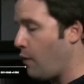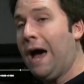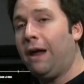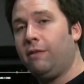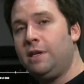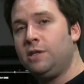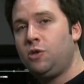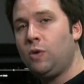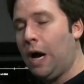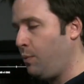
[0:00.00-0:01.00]
four out of these
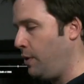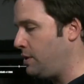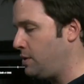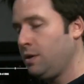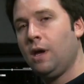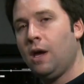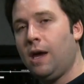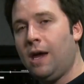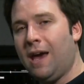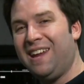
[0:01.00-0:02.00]
two outputs,
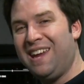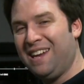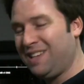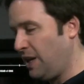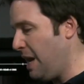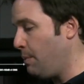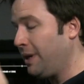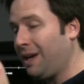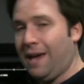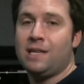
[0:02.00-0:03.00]
and, and it's
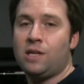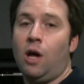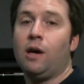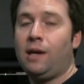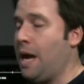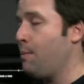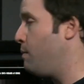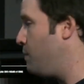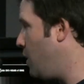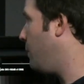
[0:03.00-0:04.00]
enabling S-Log gamma
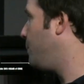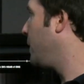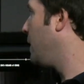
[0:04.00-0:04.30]
mode.